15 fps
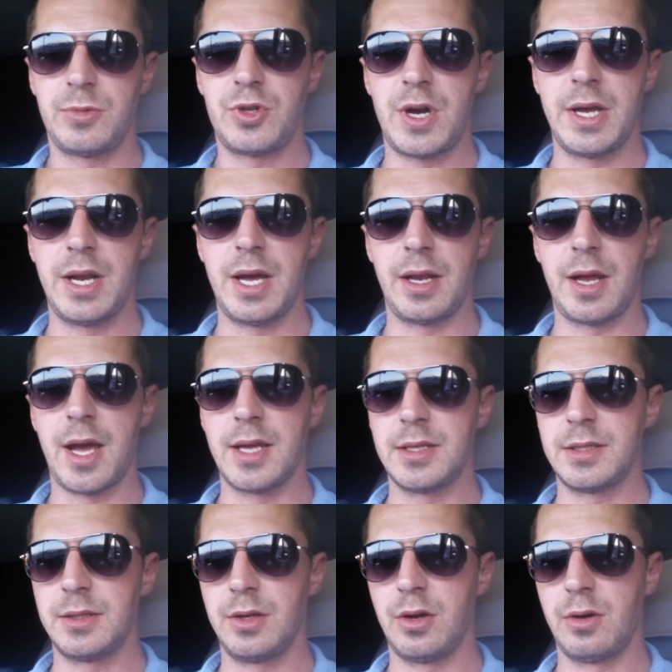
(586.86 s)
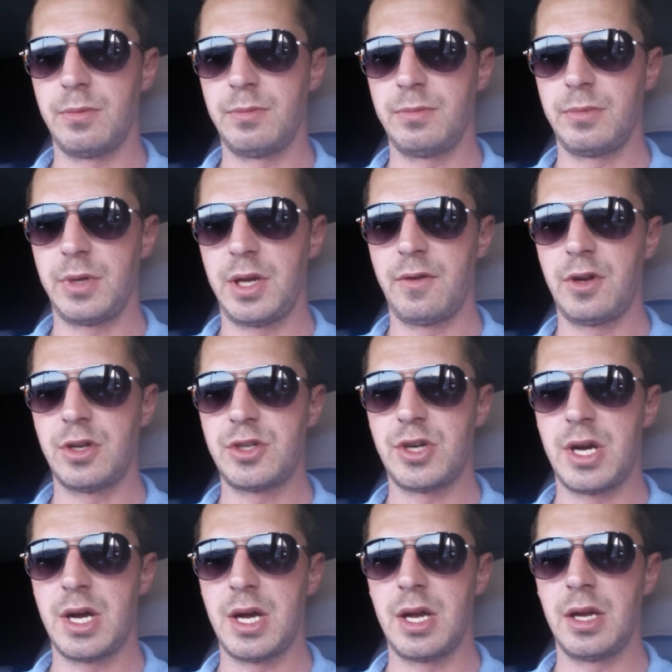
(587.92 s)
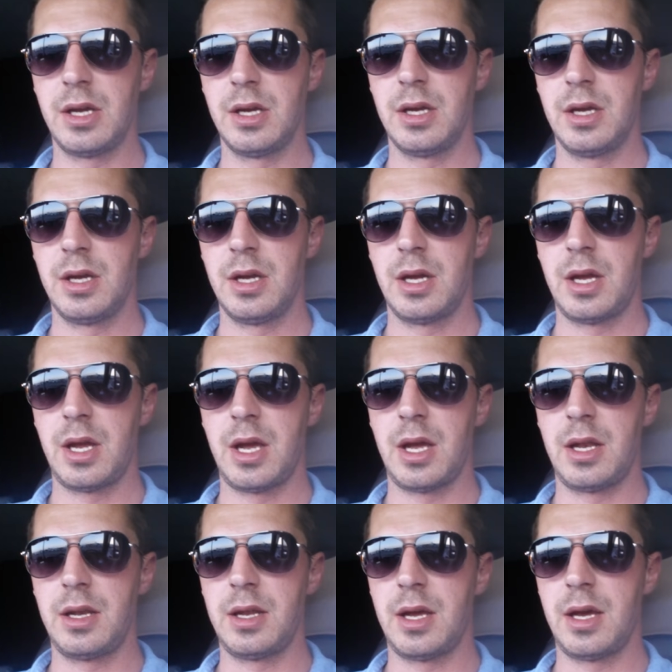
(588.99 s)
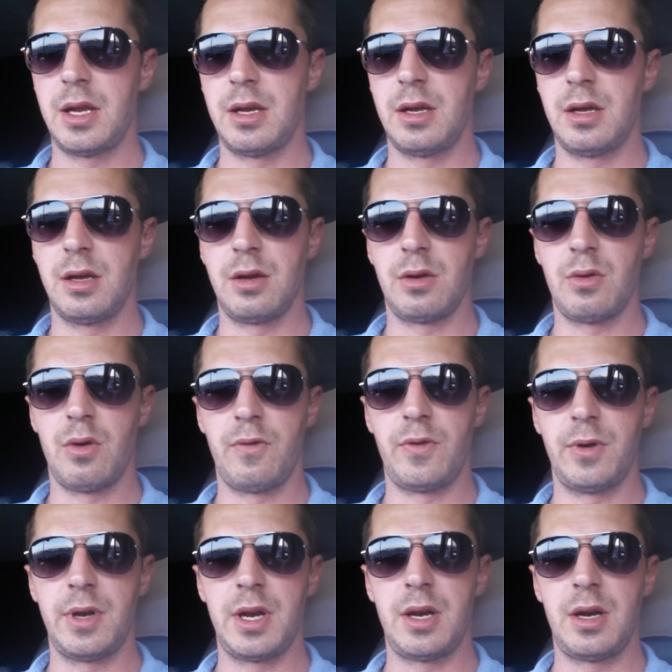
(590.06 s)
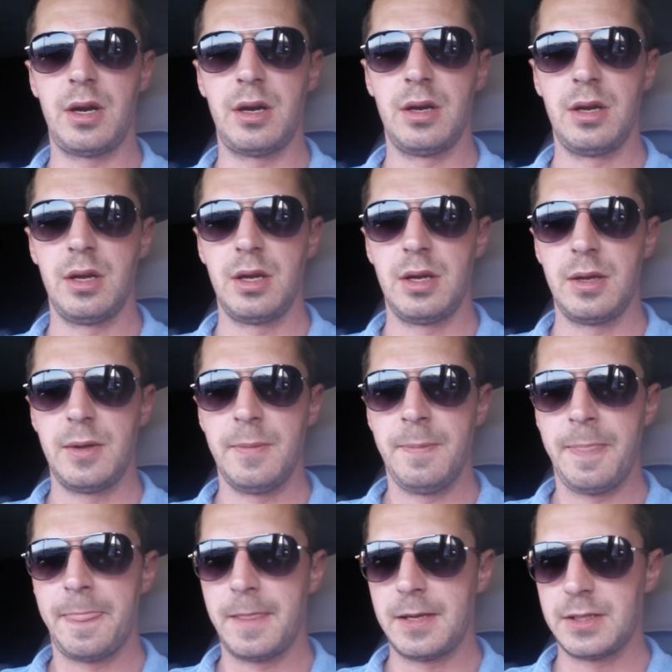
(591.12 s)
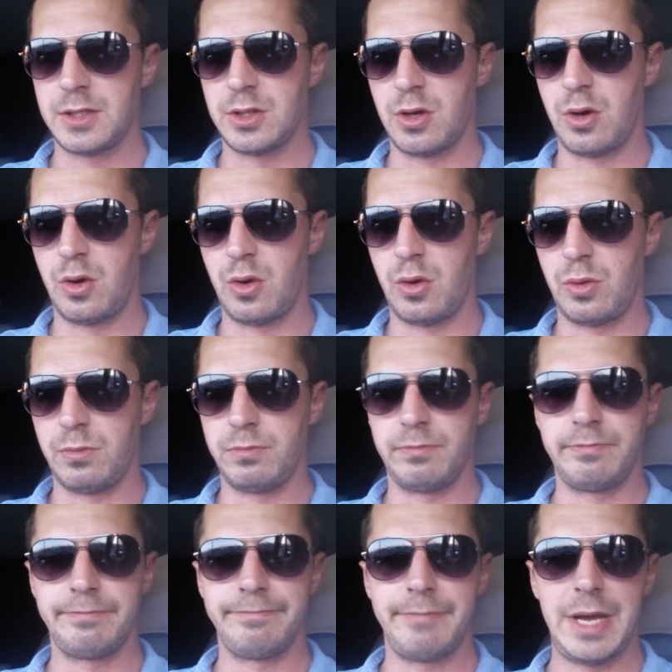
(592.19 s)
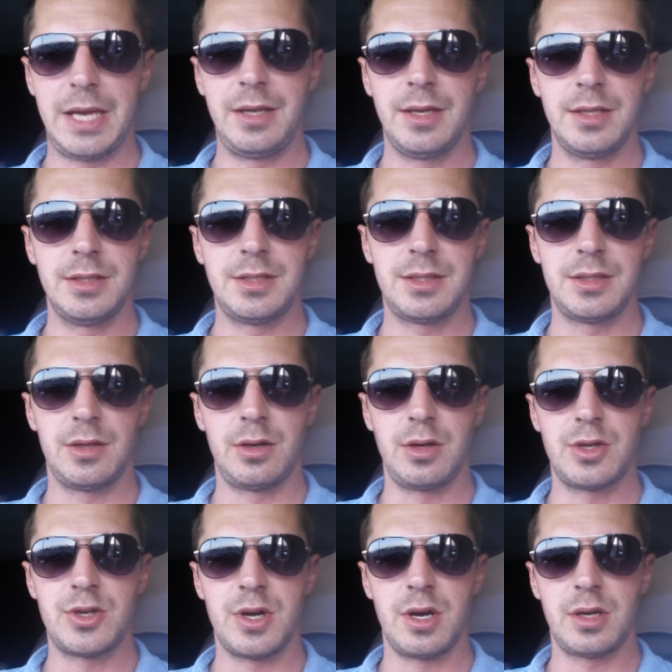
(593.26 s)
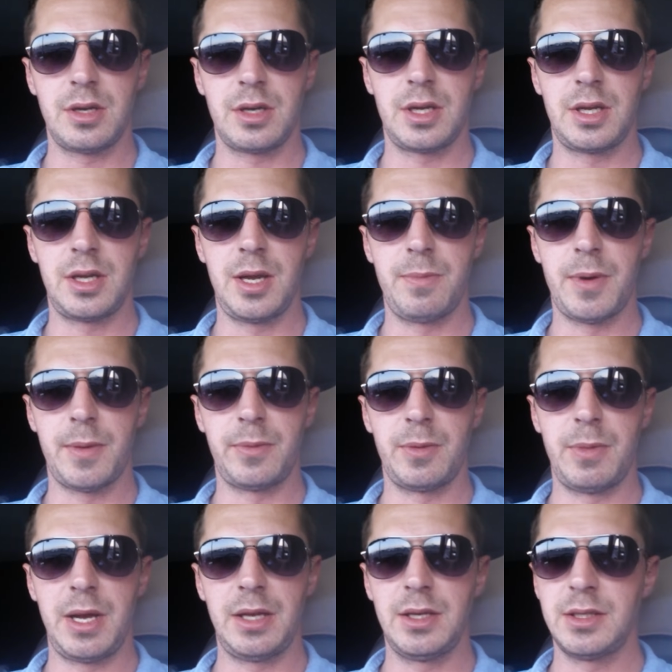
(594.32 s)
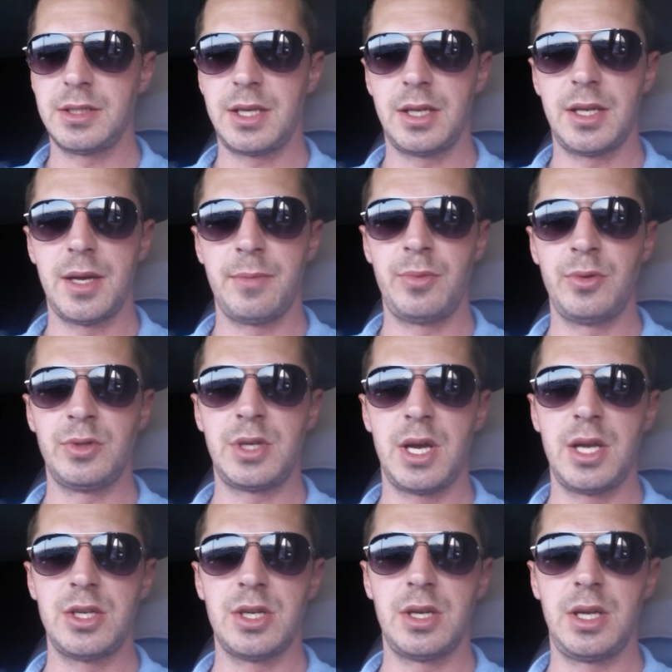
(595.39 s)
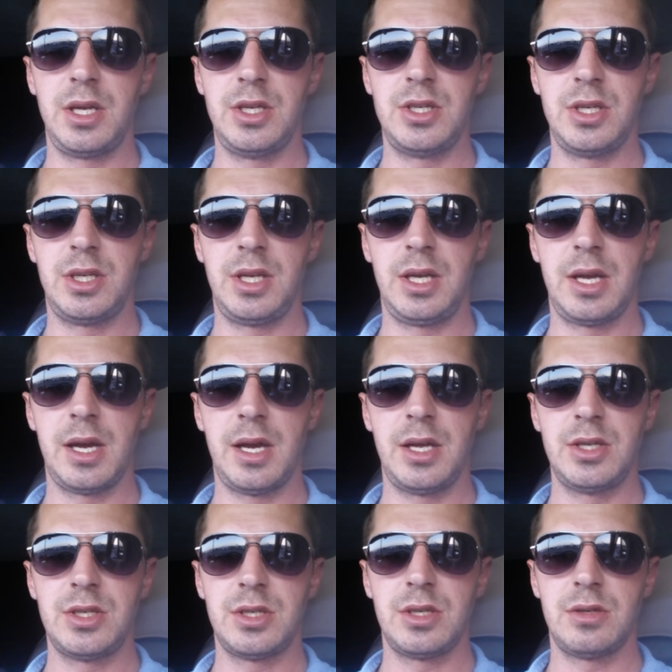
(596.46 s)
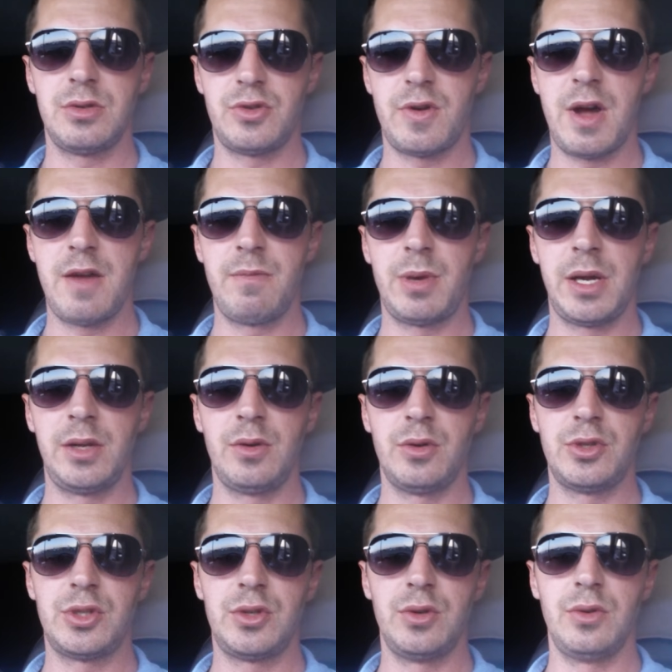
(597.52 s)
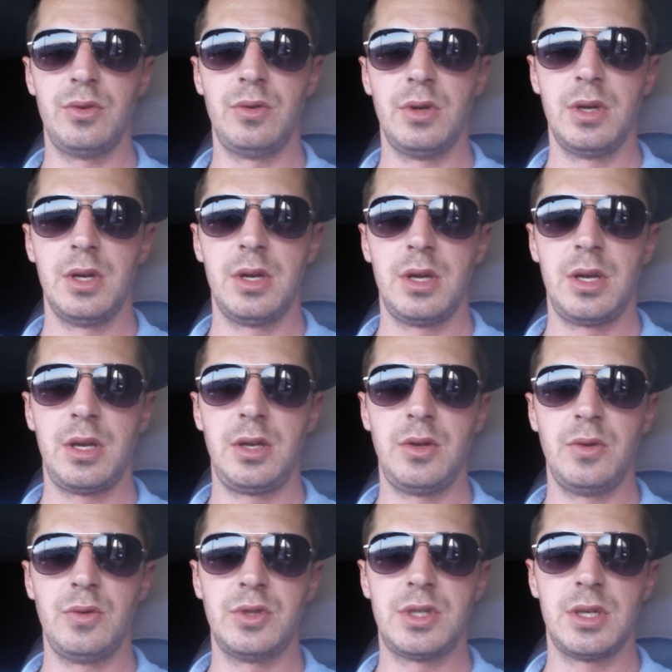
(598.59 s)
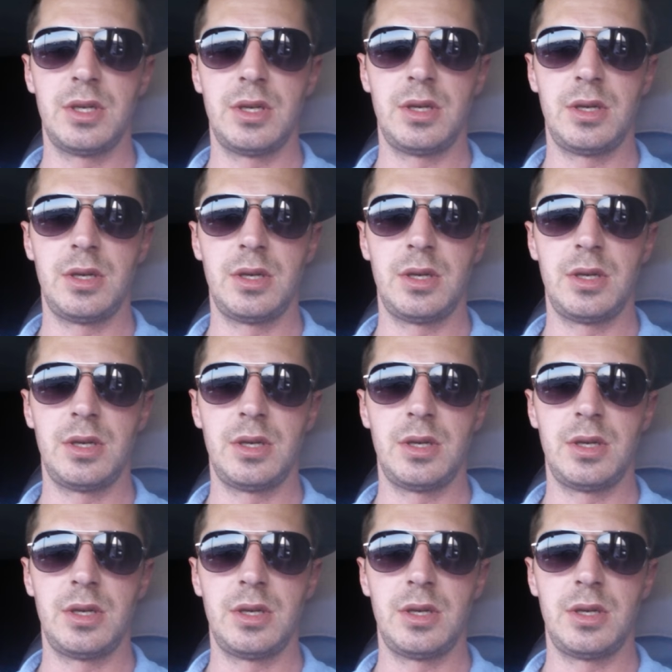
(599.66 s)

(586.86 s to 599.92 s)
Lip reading: try that, guys. You know, give it a try, and then go from there. So maintenance on your truck, keep up the maintenance, get that boost gauge and the EGT gauge, drive by those two, use